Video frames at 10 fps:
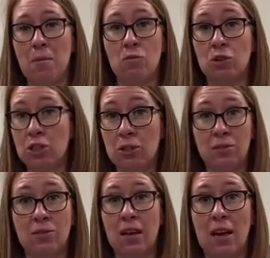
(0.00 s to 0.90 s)

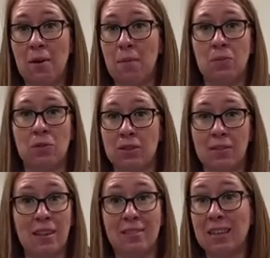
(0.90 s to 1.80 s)
reduce the
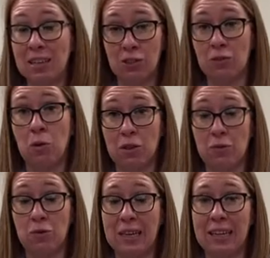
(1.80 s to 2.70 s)
sensation of what you're
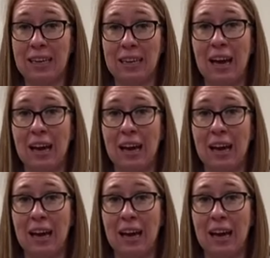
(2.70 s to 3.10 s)
feeling